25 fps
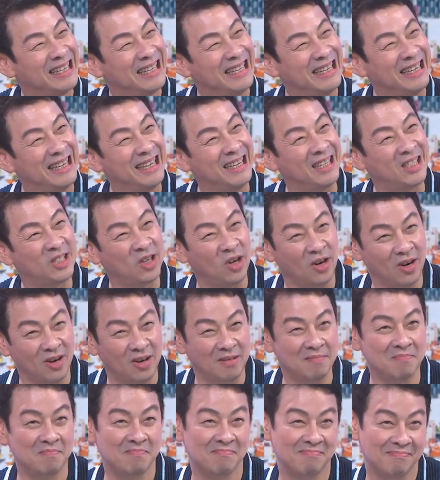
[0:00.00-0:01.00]

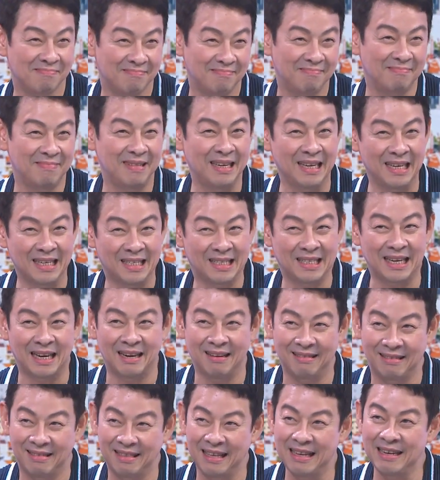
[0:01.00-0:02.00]
It's
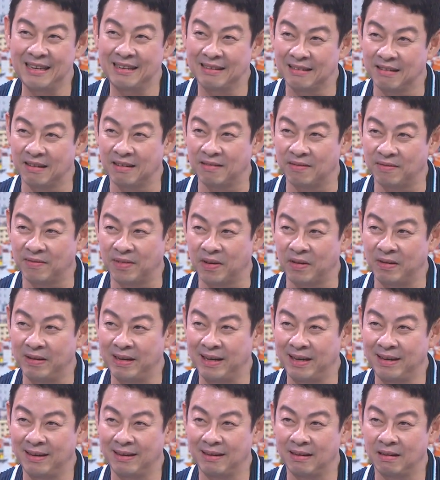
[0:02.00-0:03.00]
I think
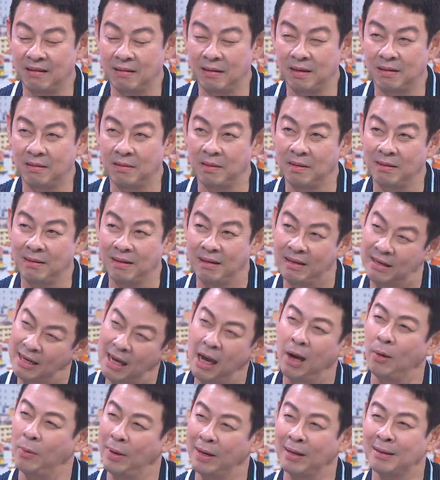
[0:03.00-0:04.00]
very,
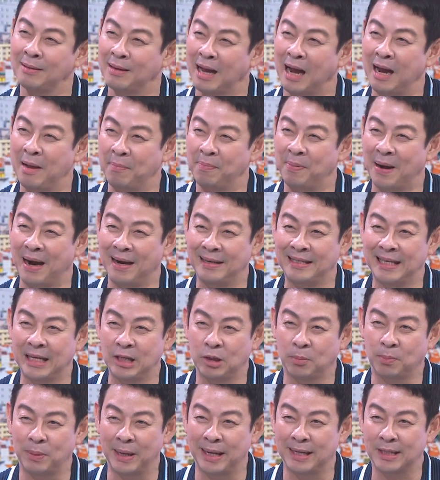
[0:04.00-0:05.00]
well, I tend
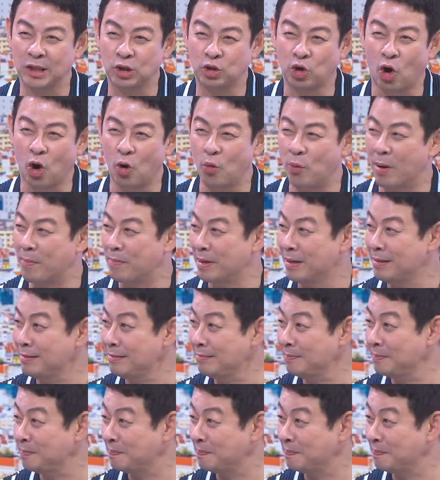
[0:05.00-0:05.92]
to play strong women.